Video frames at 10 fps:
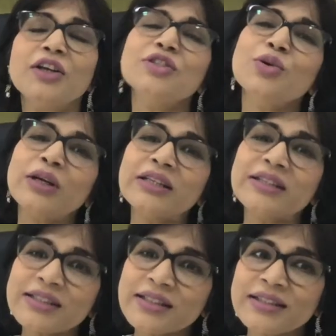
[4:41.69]
So it
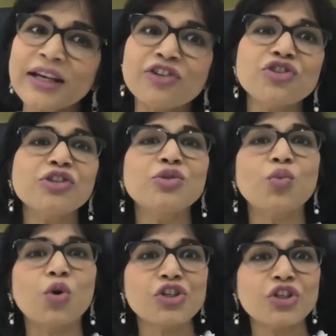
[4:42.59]
is essential to
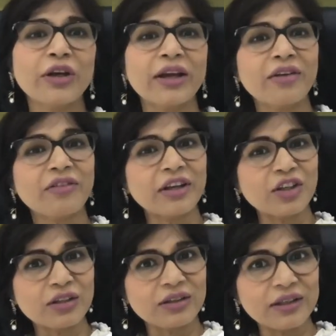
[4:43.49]
wash your hair
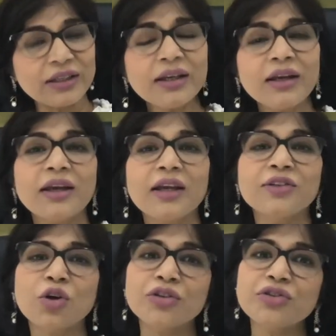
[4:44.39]
regularly in
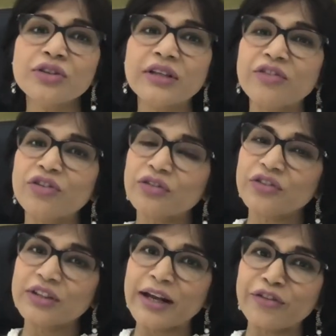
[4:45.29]
order to get rid of
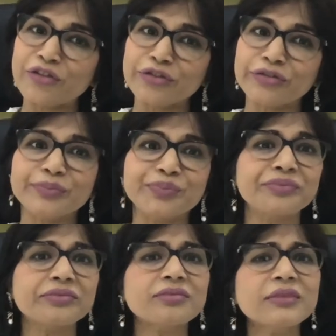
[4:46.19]
the dandruff.
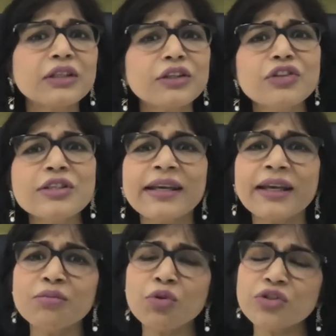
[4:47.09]
The
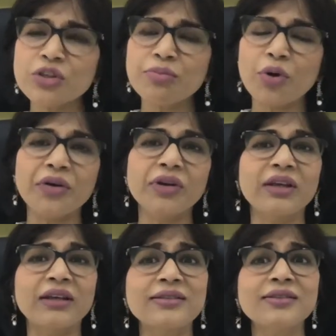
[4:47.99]
second most important
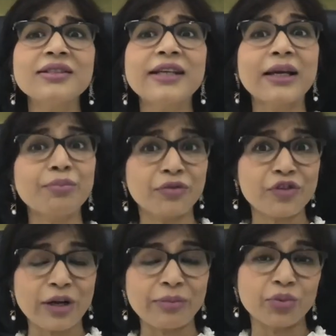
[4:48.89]
thing is the type of
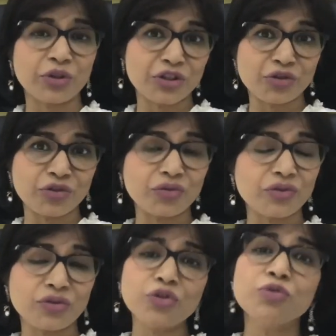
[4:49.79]
shampoo that you use.
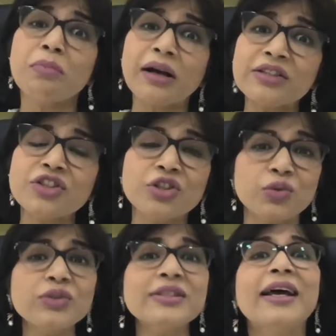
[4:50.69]
So you must
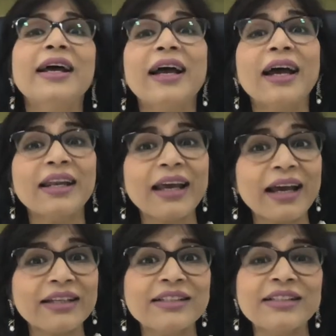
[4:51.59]
use an
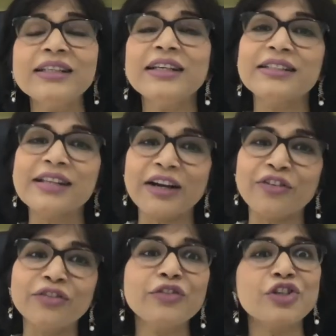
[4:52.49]

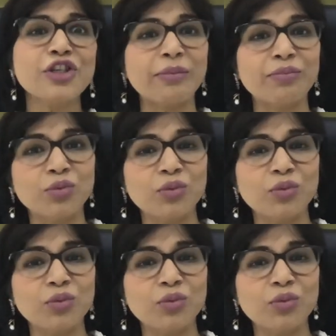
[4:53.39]
anti-dandruff shampoo.